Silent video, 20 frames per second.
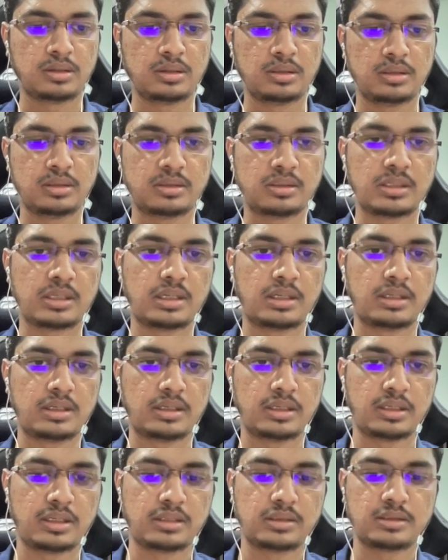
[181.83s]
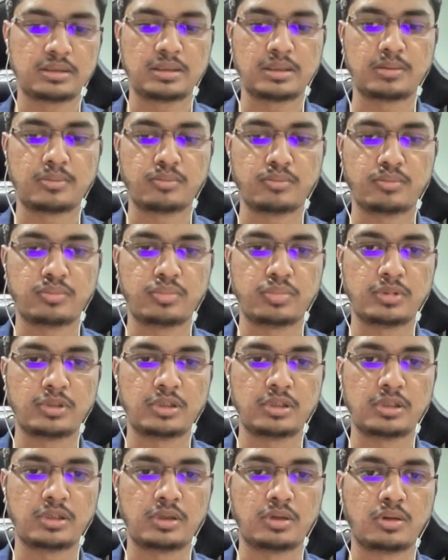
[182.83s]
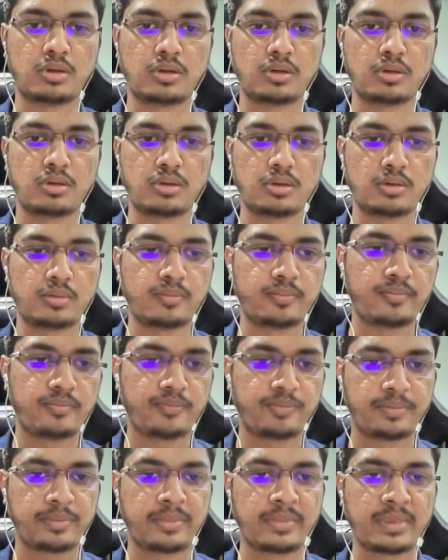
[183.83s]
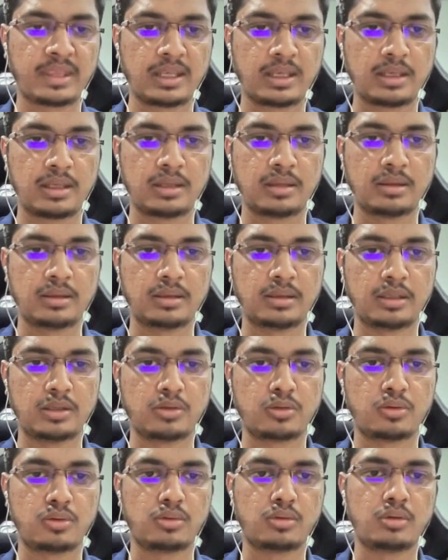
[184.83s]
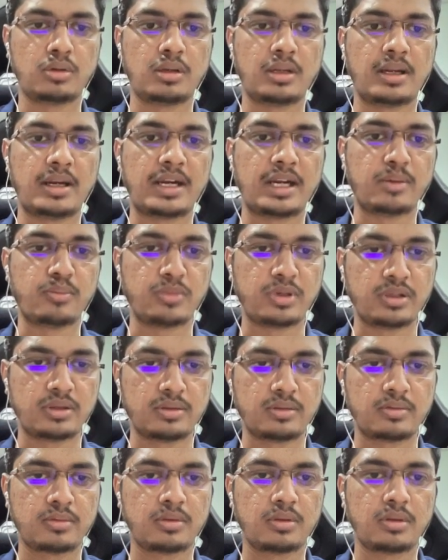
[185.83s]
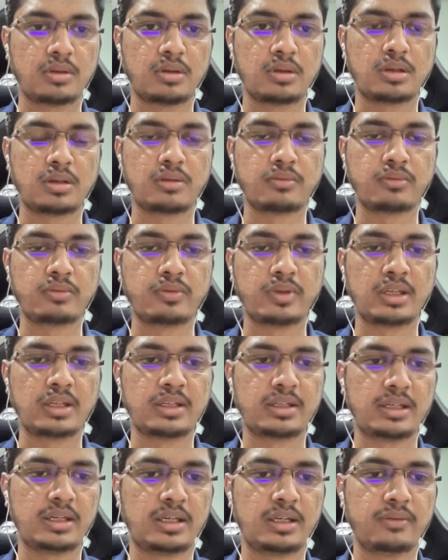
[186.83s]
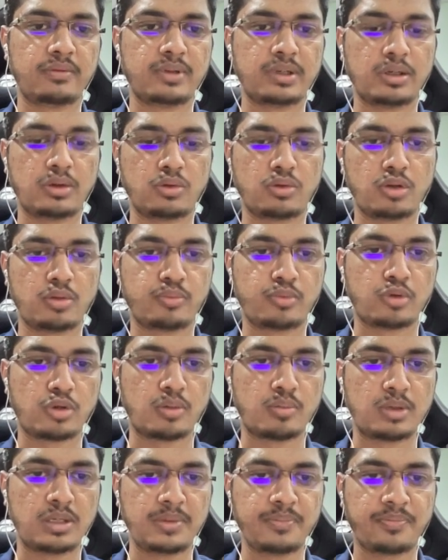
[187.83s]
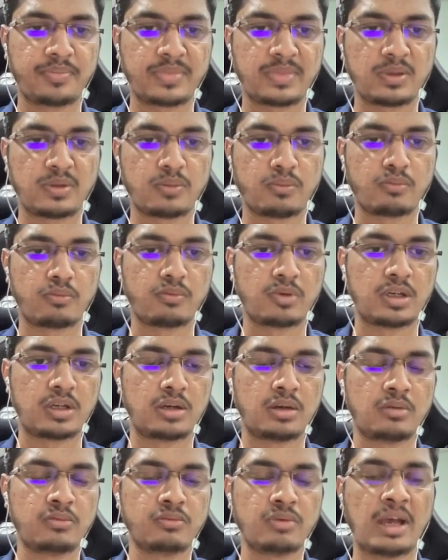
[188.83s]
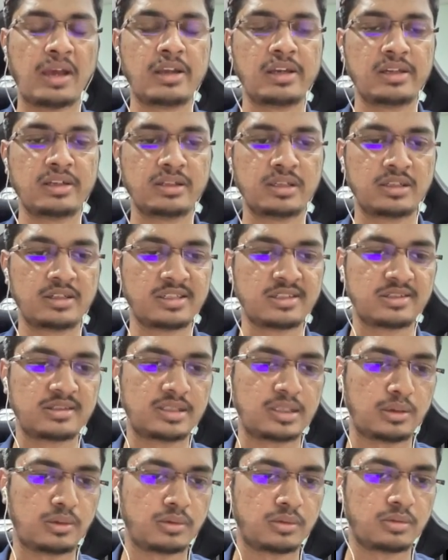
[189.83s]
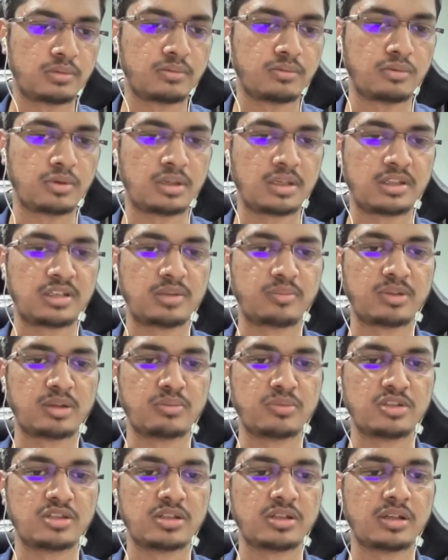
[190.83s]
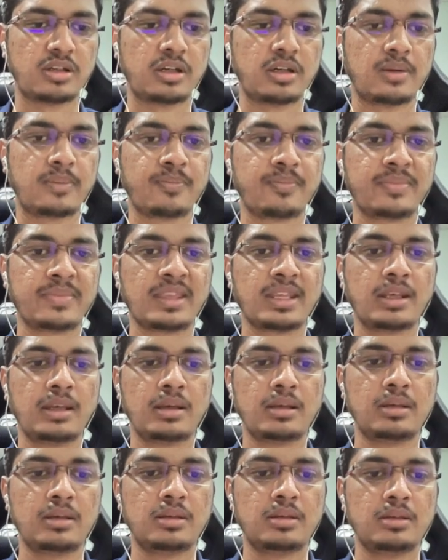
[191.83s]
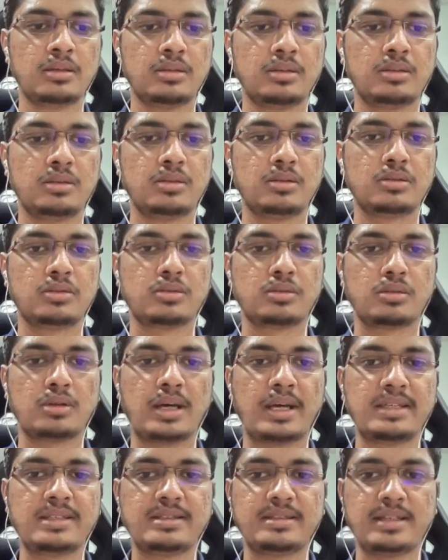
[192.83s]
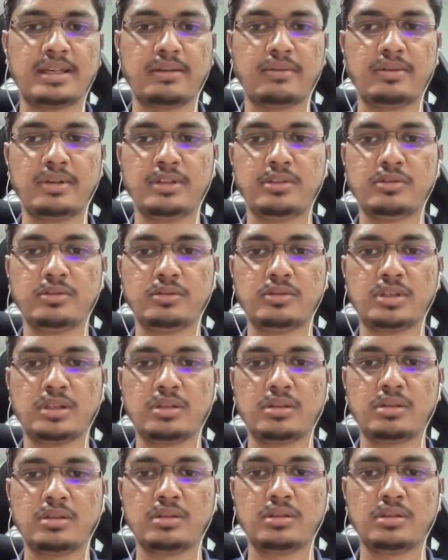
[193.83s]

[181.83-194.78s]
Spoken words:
this @example.com, then role admin. We will create different role probably. I'll list down what are the permission needed. So I saved this user,